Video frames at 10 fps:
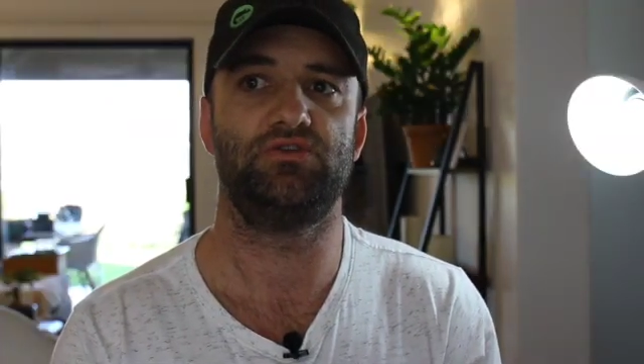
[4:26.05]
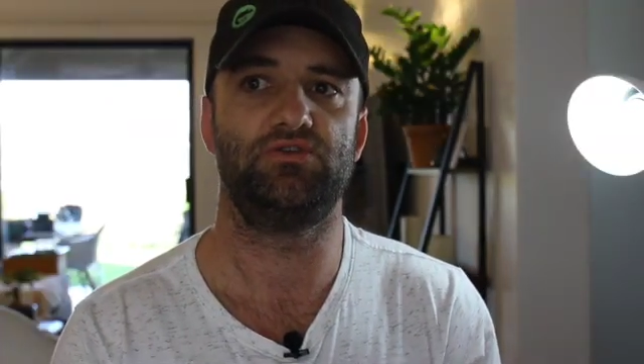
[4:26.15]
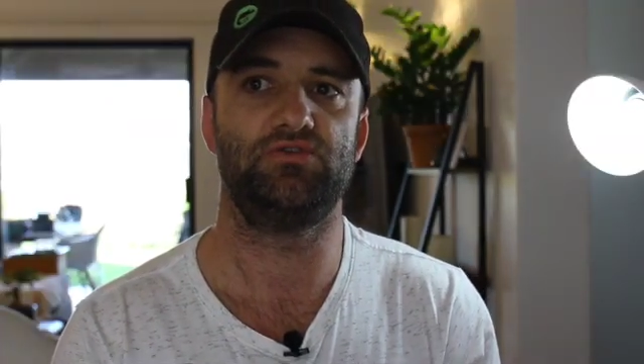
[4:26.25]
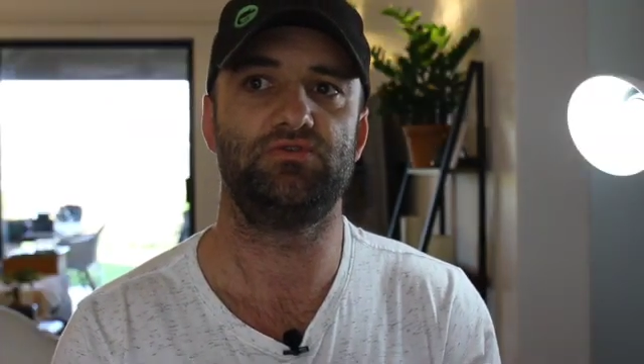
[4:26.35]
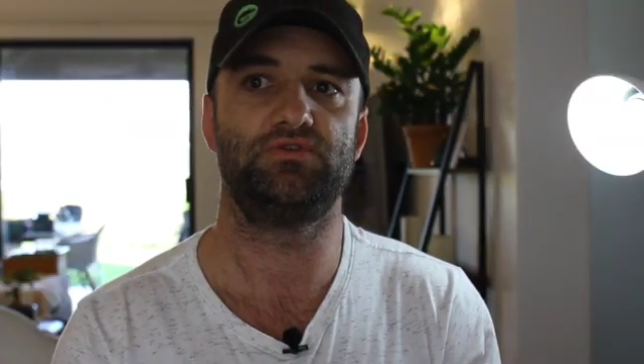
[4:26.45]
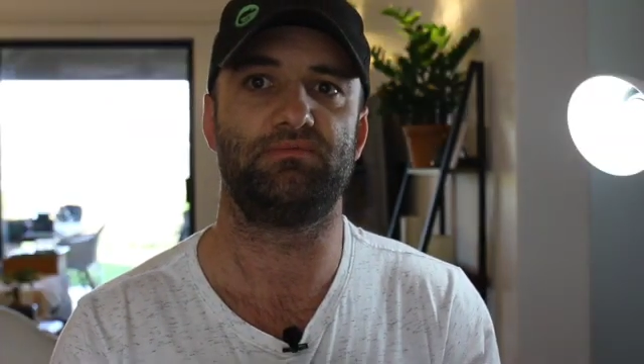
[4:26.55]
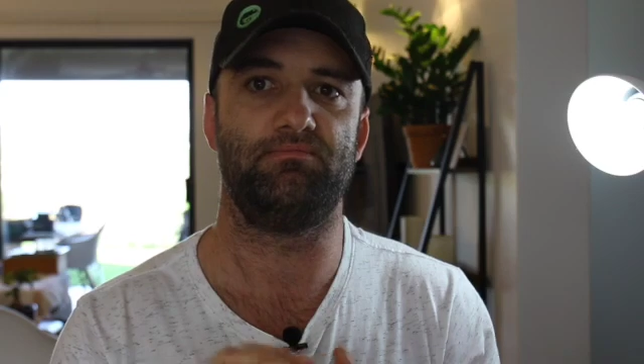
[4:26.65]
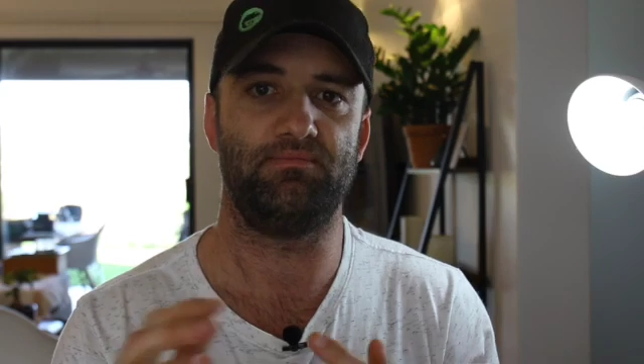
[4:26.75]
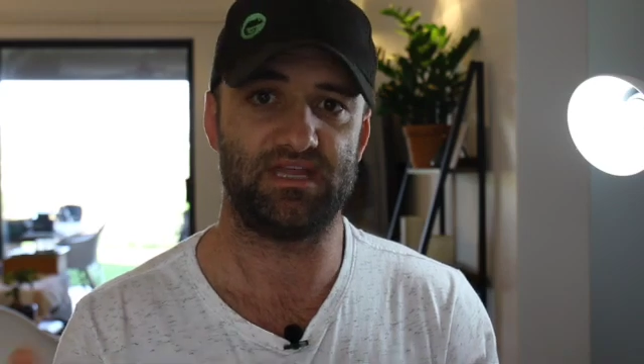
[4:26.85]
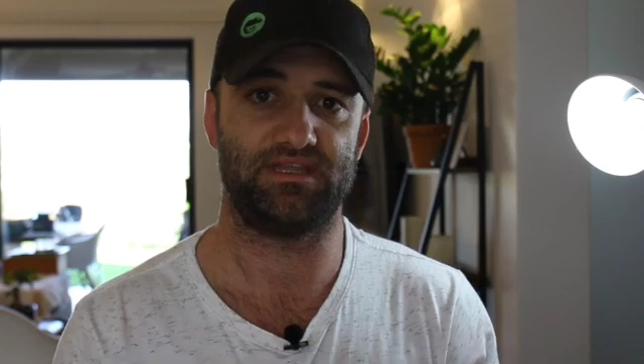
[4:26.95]
use
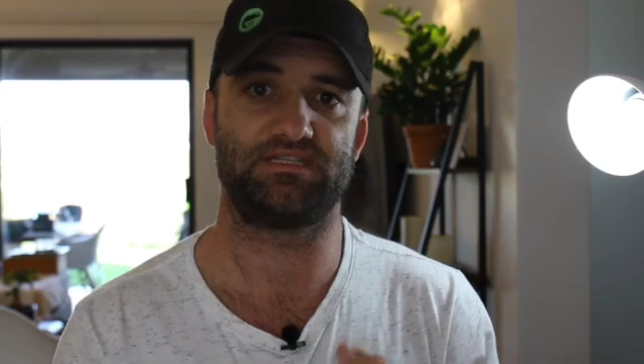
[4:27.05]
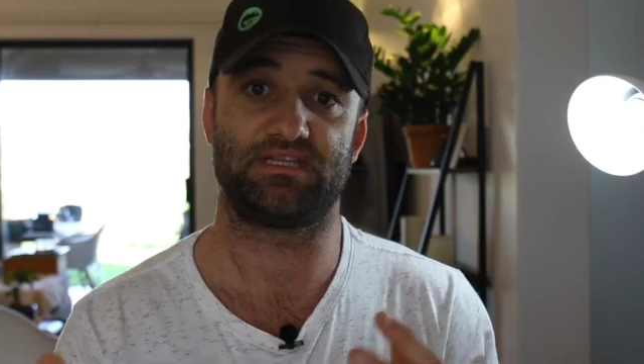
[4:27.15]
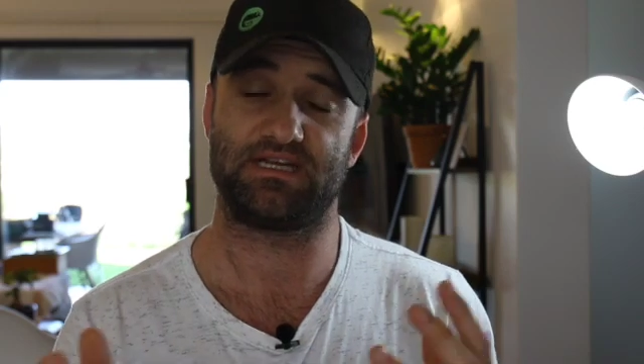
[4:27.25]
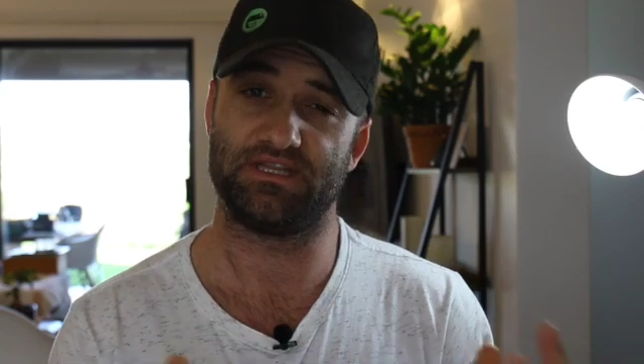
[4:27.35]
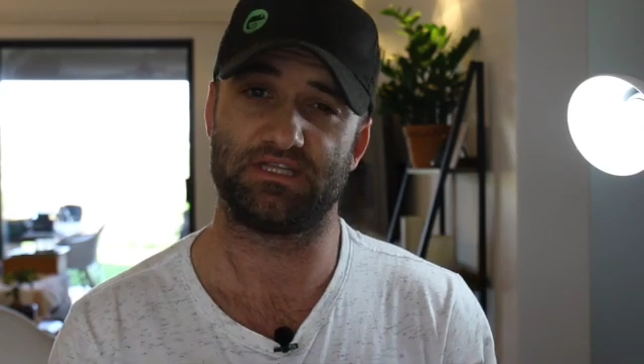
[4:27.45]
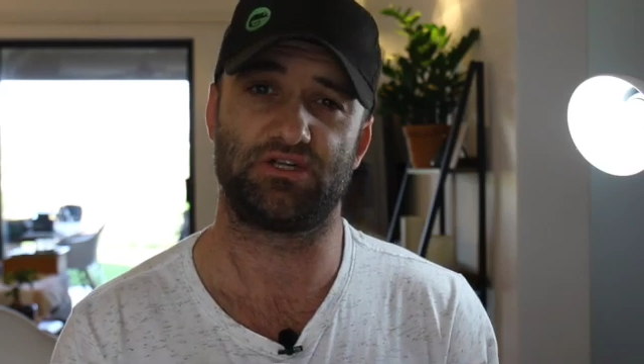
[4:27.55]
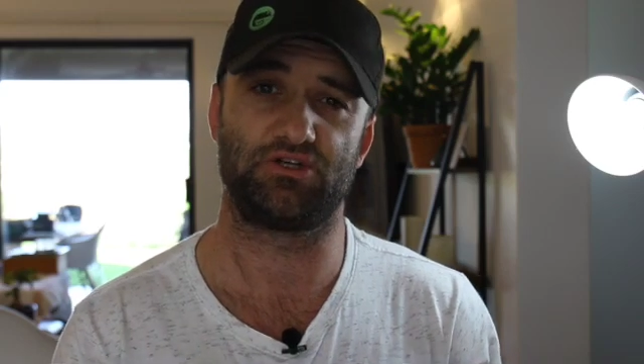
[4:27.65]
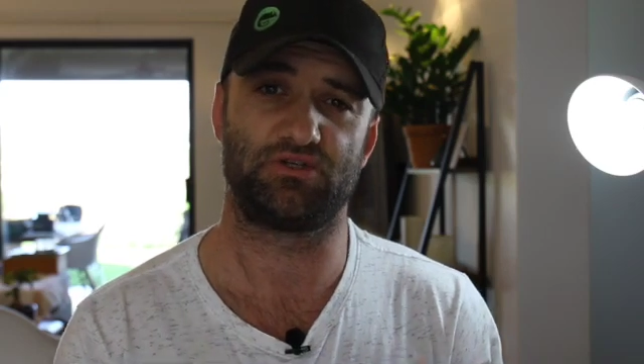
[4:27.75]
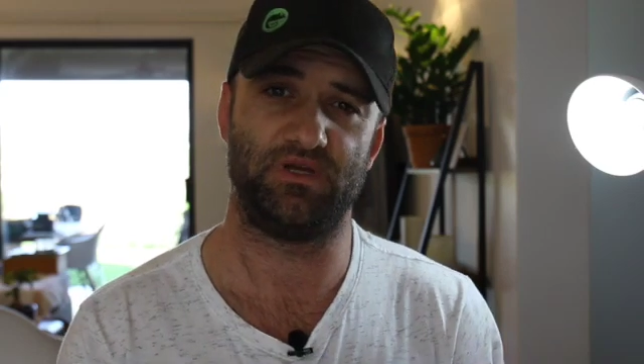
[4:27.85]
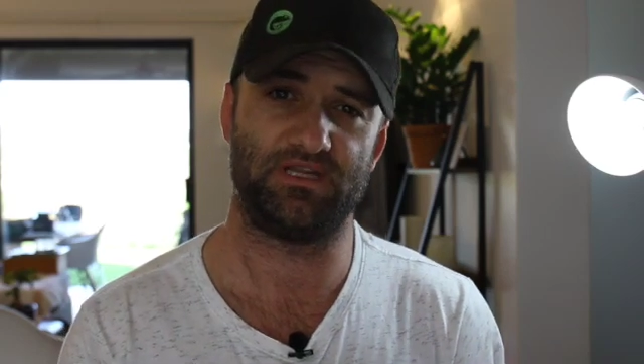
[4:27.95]
methods that other
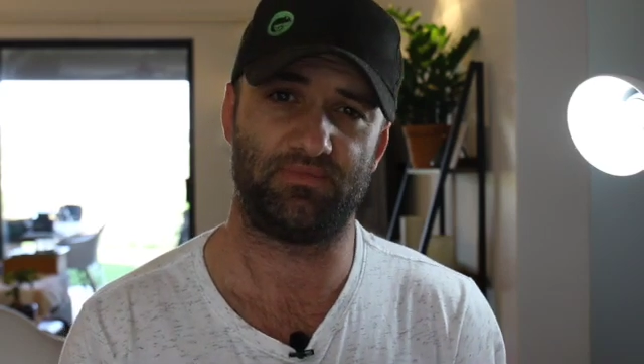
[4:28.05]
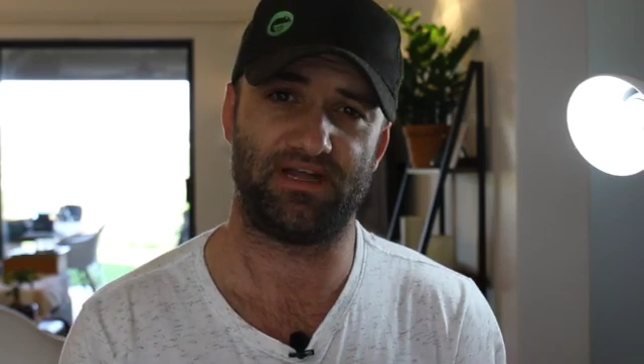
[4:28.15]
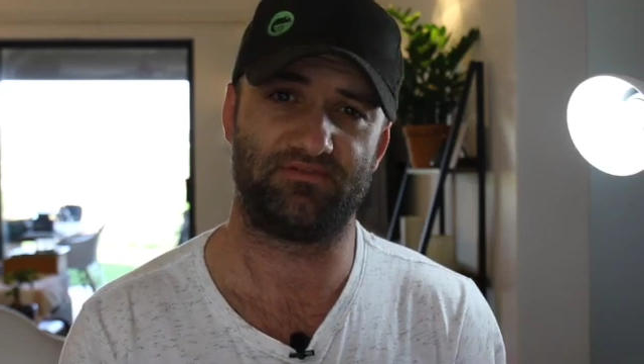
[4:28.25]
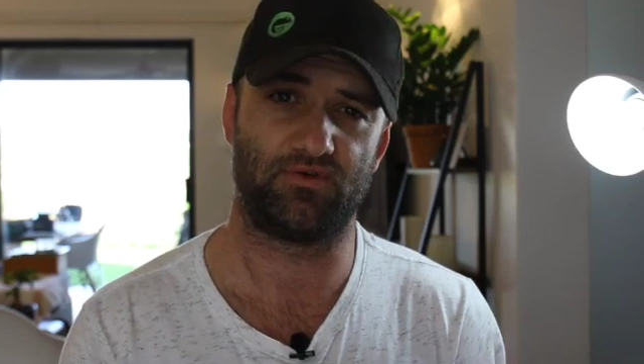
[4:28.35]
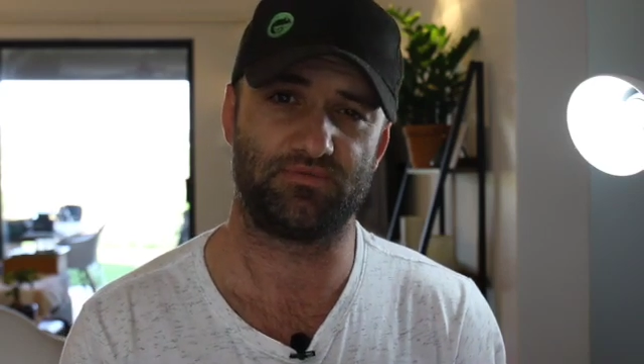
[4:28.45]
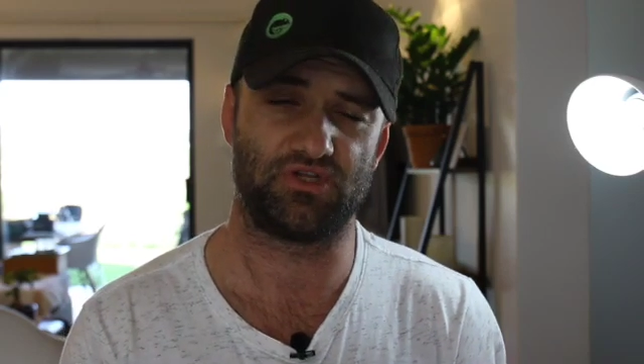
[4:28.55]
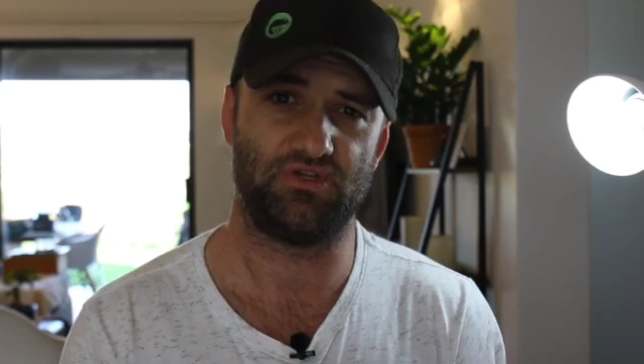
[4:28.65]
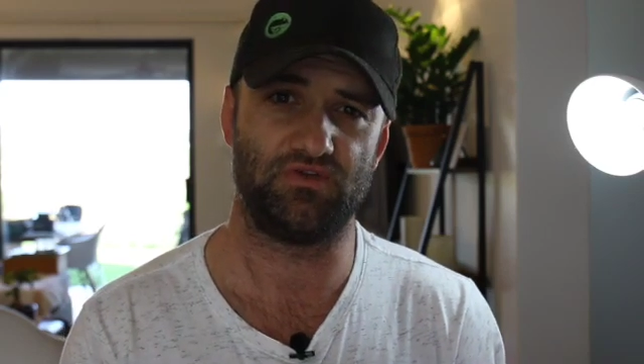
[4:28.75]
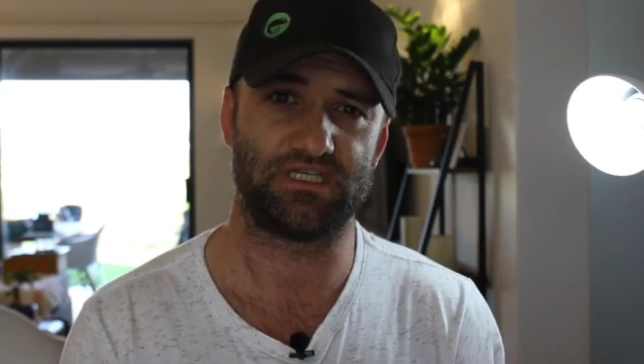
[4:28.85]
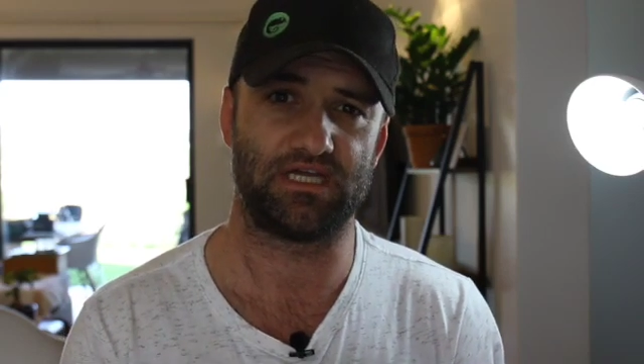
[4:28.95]
social media platforms are
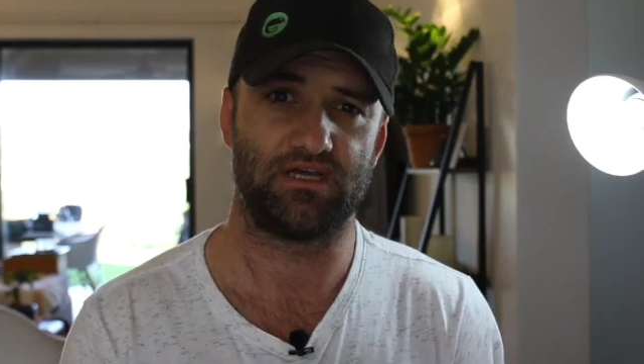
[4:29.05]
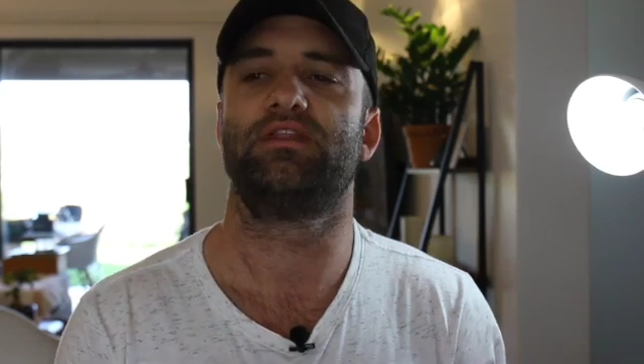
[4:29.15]
using.